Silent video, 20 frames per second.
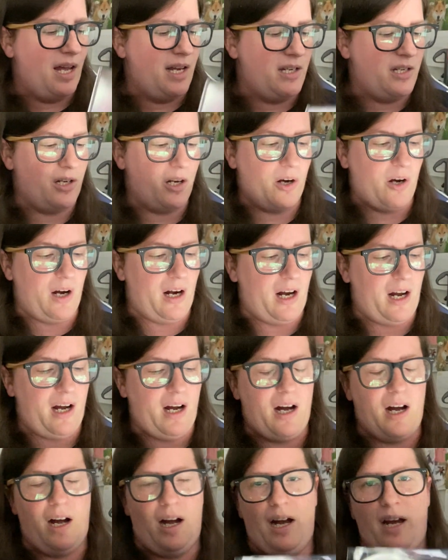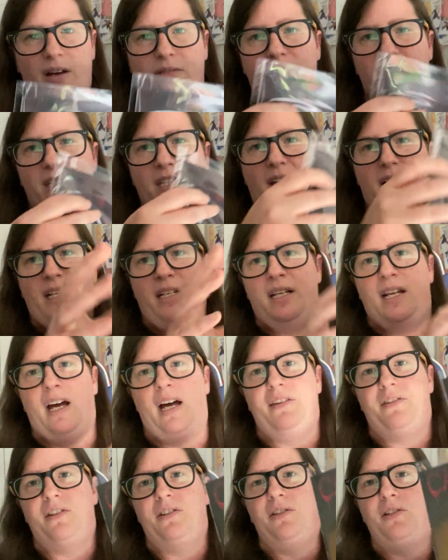you know, I've decided
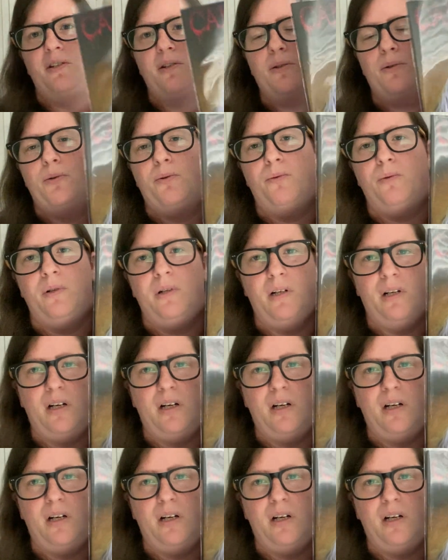not to do